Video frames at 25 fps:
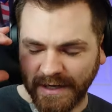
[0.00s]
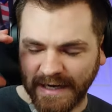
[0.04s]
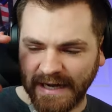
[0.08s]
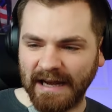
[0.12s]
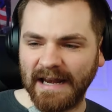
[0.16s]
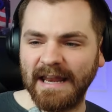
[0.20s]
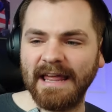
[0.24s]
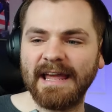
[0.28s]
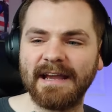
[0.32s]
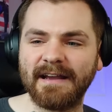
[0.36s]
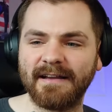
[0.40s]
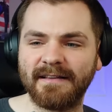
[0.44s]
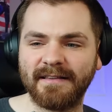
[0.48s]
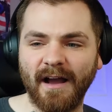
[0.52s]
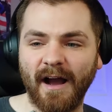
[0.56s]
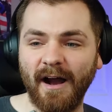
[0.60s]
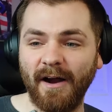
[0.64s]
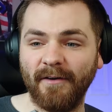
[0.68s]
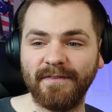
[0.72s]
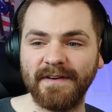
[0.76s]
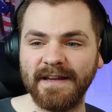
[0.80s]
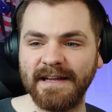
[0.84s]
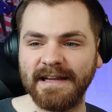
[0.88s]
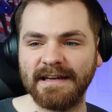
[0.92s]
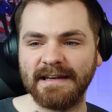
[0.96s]
clicked
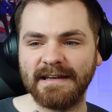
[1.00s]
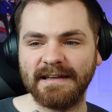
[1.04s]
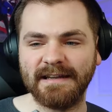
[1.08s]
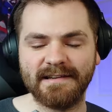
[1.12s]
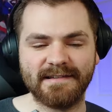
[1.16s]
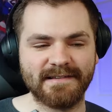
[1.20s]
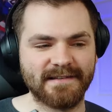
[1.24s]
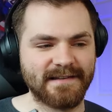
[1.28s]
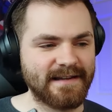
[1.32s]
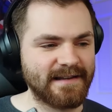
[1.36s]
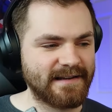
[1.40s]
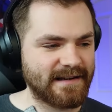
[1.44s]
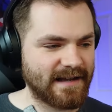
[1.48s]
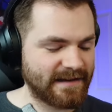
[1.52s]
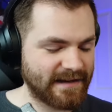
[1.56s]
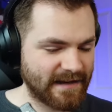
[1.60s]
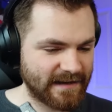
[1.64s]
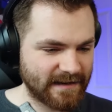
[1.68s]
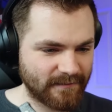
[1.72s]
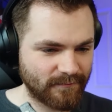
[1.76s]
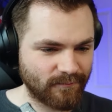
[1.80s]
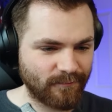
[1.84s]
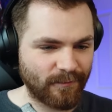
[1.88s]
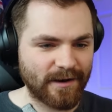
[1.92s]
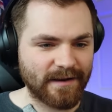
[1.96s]
after he enlisted, and
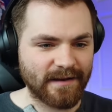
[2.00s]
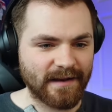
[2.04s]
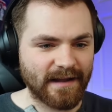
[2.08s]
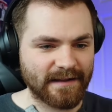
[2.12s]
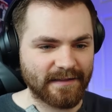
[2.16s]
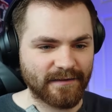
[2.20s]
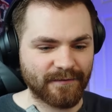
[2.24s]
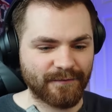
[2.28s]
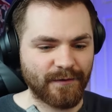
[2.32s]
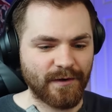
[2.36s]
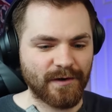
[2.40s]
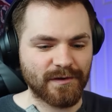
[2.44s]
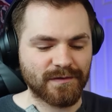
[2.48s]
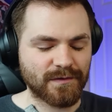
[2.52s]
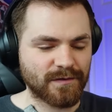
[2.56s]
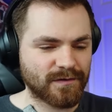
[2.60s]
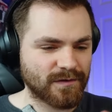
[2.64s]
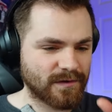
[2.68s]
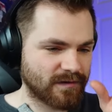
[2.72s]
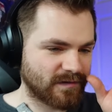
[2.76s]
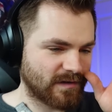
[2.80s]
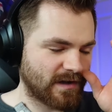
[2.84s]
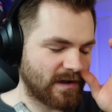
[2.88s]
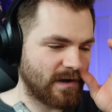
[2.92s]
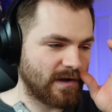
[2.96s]
then when like the first few
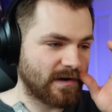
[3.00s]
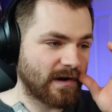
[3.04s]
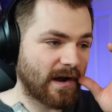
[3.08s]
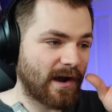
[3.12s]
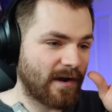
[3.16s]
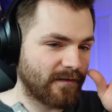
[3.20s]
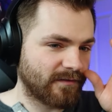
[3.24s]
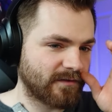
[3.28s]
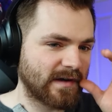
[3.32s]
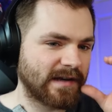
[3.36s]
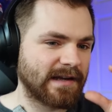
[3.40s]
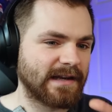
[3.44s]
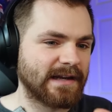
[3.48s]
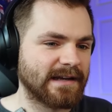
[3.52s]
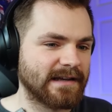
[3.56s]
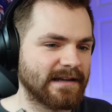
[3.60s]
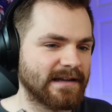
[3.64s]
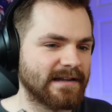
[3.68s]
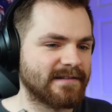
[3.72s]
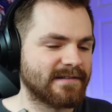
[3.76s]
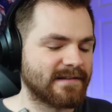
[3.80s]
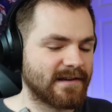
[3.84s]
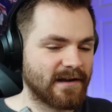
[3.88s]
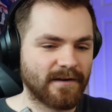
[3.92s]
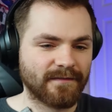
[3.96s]
songs I heard after he
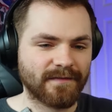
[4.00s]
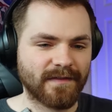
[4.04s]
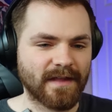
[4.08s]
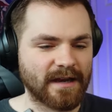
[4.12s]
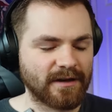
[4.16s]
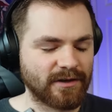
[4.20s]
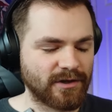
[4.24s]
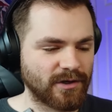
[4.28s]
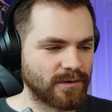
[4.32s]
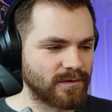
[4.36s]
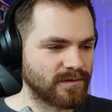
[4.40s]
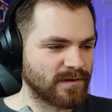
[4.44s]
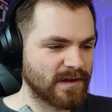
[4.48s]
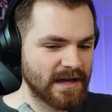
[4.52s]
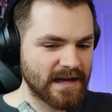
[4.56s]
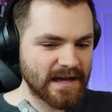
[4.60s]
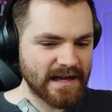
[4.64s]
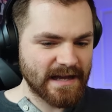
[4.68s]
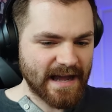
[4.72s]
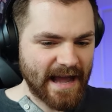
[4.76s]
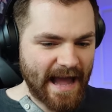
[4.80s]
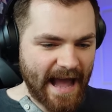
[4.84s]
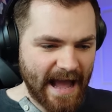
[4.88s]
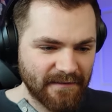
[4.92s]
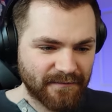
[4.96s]
enlisted, after that news,
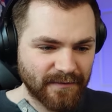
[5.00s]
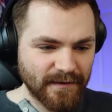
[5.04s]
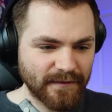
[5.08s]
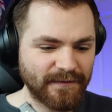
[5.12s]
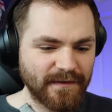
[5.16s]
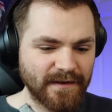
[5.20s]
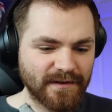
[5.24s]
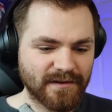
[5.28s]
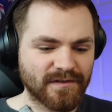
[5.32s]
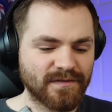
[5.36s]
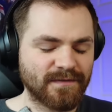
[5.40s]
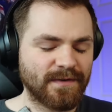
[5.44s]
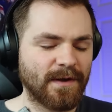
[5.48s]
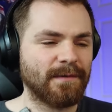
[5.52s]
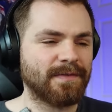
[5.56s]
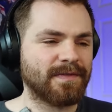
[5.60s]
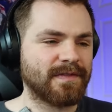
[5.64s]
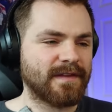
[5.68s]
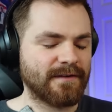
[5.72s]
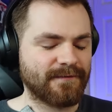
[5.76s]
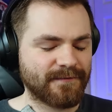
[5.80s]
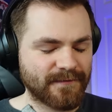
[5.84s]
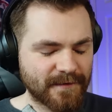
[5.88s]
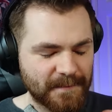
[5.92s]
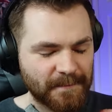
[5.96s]
everything just felt
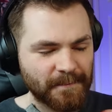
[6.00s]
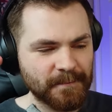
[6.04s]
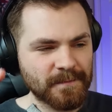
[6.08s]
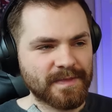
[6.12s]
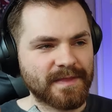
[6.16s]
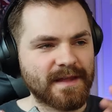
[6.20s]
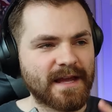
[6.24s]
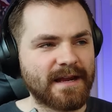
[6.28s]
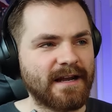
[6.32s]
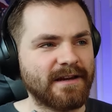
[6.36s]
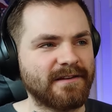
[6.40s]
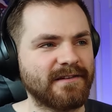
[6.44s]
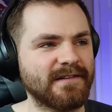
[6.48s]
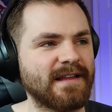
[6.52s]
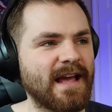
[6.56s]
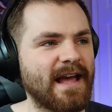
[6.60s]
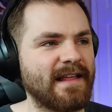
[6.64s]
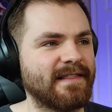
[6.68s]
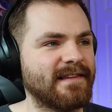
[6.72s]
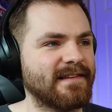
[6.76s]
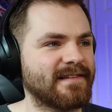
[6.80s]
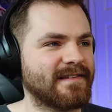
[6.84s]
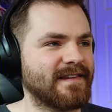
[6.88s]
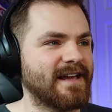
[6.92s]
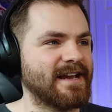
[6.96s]
different, and I just
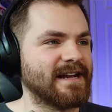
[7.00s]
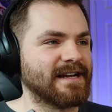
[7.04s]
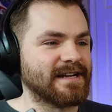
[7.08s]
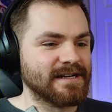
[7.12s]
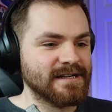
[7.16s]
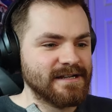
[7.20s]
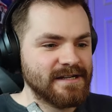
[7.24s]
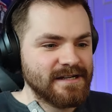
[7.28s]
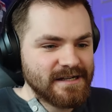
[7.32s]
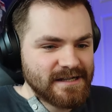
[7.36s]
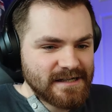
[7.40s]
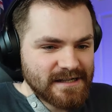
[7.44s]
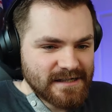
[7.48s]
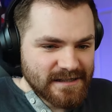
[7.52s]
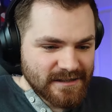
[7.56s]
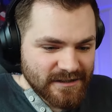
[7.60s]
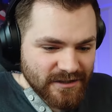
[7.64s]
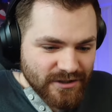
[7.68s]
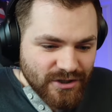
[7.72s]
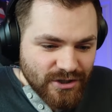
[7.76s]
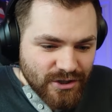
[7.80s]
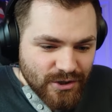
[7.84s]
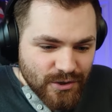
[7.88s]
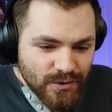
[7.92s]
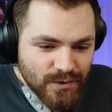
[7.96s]
had this like
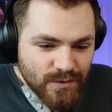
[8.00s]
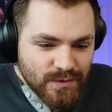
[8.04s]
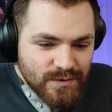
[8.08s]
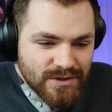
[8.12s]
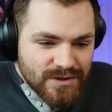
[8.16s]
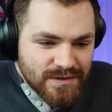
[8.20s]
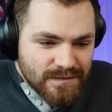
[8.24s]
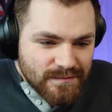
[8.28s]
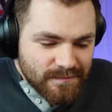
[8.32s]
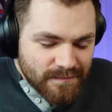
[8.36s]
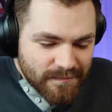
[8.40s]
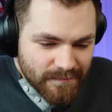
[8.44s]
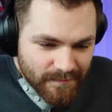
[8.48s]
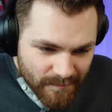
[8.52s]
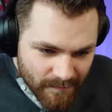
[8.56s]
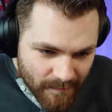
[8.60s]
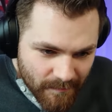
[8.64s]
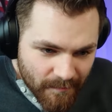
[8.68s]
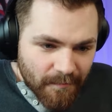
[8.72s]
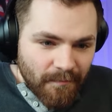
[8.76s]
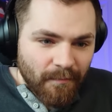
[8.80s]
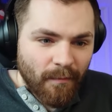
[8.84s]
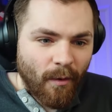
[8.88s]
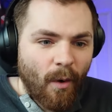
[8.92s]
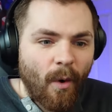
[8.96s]
new,
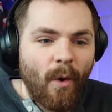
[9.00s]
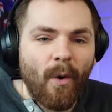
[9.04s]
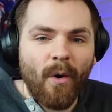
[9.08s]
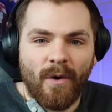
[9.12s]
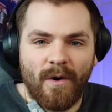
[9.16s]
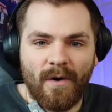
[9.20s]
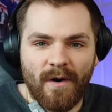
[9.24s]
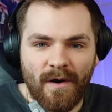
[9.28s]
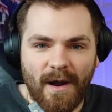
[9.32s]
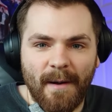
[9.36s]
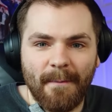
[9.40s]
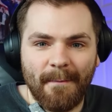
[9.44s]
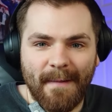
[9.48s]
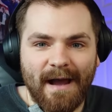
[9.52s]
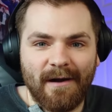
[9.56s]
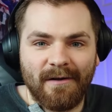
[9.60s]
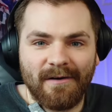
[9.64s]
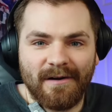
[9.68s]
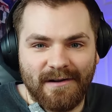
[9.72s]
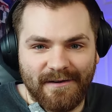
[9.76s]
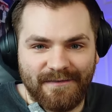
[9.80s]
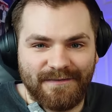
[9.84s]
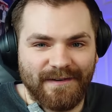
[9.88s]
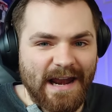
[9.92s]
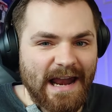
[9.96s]
more
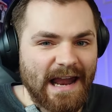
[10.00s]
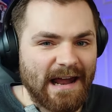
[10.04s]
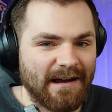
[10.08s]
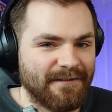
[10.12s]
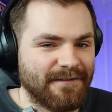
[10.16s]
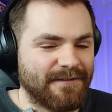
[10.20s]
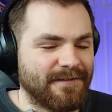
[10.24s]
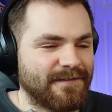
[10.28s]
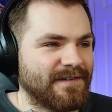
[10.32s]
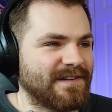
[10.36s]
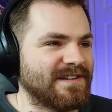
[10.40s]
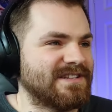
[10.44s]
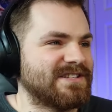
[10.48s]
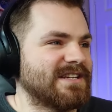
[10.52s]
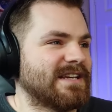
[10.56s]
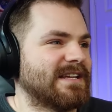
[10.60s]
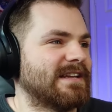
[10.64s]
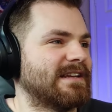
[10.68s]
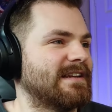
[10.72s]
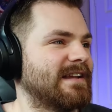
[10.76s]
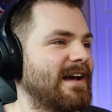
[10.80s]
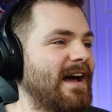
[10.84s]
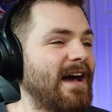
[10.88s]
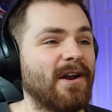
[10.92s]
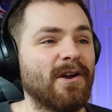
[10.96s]
amount of love for
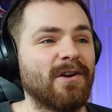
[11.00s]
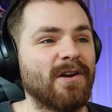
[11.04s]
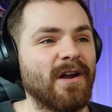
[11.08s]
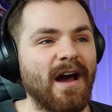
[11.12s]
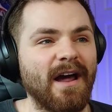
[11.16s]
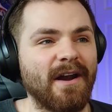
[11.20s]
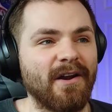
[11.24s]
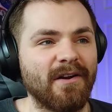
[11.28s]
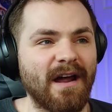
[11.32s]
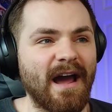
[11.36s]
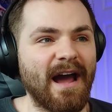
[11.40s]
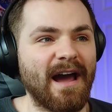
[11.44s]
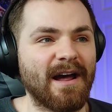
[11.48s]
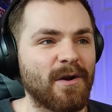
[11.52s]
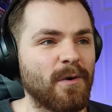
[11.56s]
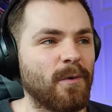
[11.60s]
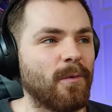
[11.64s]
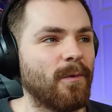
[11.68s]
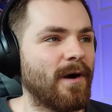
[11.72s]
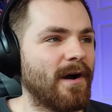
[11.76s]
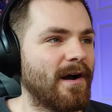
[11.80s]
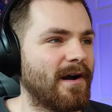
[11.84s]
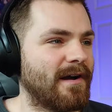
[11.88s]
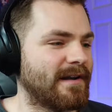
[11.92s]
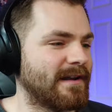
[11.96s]
Jin. I don't know how to
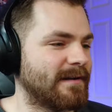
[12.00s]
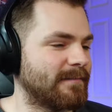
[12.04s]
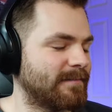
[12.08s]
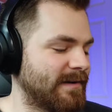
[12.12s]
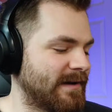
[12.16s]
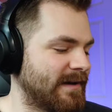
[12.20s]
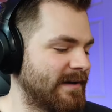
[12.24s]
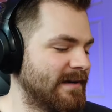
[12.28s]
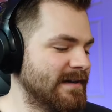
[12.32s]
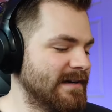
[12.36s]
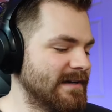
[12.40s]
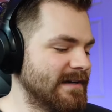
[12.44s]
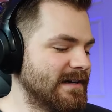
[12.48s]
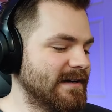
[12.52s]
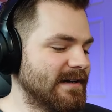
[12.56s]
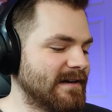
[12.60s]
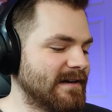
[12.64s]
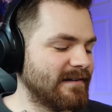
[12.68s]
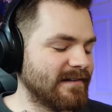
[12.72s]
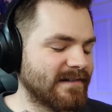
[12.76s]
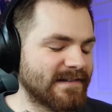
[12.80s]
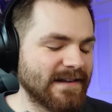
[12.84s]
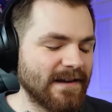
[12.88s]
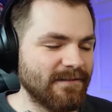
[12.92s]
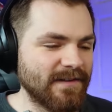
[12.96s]
word it, but
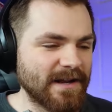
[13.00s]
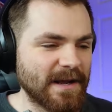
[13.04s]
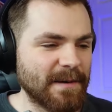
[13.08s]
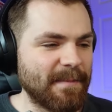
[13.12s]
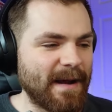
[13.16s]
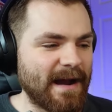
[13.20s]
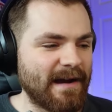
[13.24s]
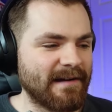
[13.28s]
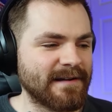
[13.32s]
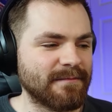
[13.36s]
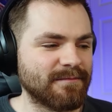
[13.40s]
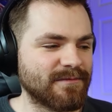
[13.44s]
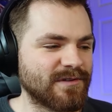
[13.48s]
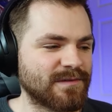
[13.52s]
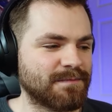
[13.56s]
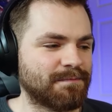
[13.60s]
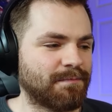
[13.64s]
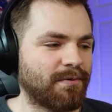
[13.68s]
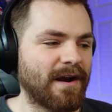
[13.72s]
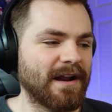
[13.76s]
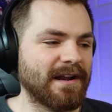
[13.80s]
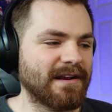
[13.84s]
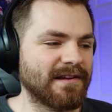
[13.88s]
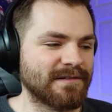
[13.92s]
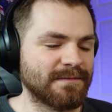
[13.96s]
something about him just
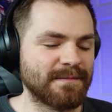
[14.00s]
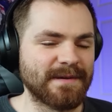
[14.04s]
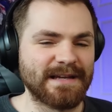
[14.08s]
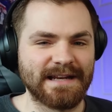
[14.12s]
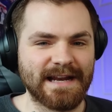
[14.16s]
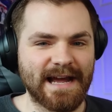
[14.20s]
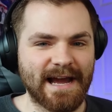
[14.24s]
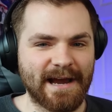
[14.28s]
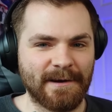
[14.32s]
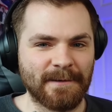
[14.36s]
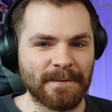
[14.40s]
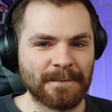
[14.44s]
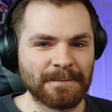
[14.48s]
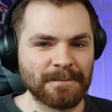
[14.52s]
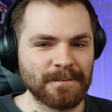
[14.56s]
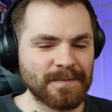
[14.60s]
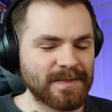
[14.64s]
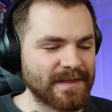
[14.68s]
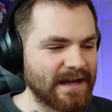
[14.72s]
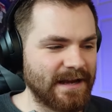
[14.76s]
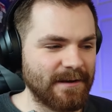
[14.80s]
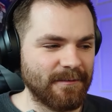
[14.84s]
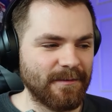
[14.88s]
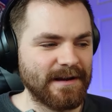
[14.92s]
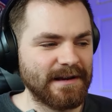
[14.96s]
breaks me now.
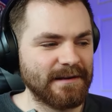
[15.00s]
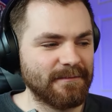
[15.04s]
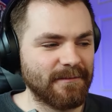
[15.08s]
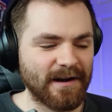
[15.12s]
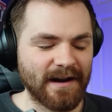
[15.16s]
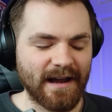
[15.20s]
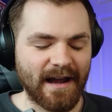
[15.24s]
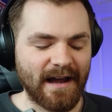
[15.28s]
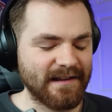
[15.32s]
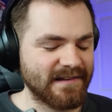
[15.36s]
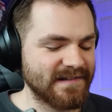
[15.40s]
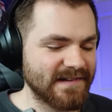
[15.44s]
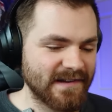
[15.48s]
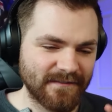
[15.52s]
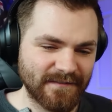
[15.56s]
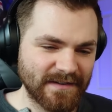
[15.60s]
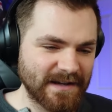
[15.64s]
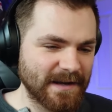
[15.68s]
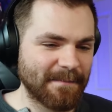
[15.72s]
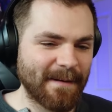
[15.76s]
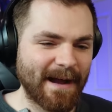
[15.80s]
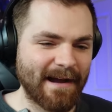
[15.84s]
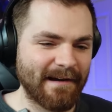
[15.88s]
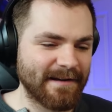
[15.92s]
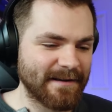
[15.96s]
Like
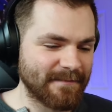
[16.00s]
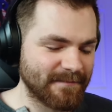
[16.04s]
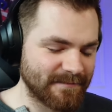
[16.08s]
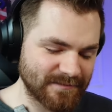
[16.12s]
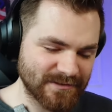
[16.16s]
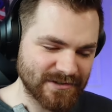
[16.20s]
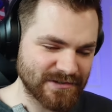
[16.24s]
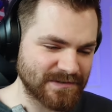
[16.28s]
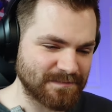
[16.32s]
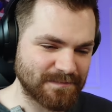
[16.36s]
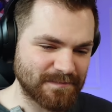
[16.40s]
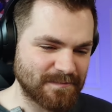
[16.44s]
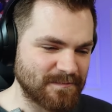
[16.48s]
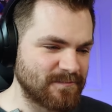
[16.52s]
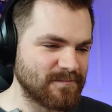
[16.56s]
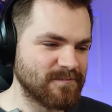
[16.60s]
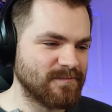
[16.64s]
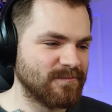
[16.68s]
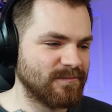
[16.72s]
something about him just,